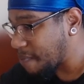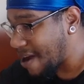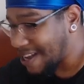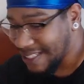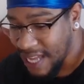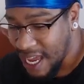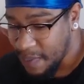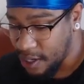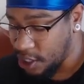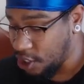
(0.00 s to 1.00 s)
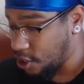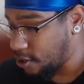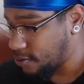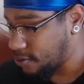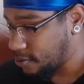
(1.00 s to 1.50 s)
my assignment here.
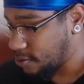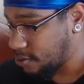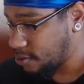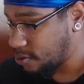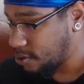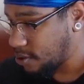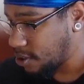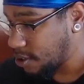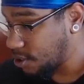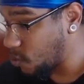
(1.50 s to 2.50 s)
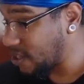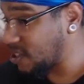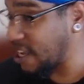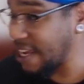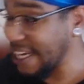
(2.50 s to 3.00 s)
So we
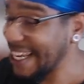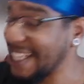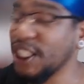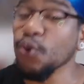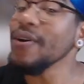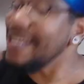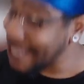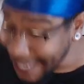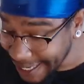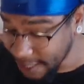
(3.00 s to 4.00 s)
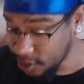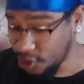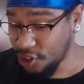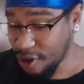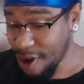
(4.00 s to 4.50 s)
see, it takes three
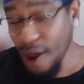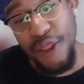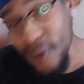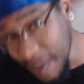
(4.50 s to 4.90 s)
keys, three